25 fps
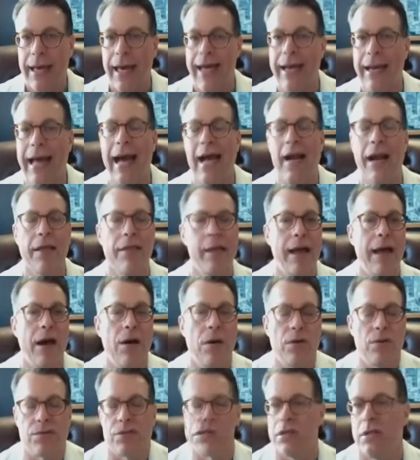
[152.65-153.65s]
And out of
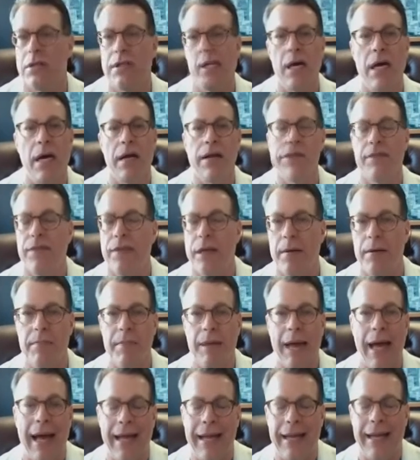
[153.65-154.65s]
those, none of
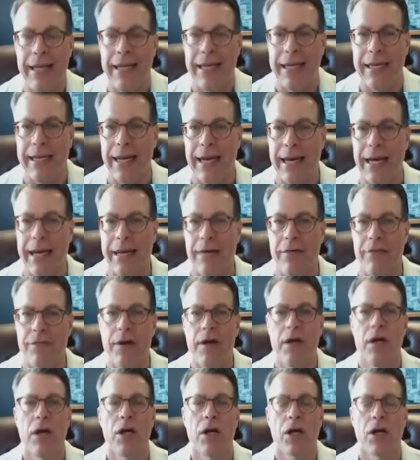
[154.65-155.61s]
them had any kind of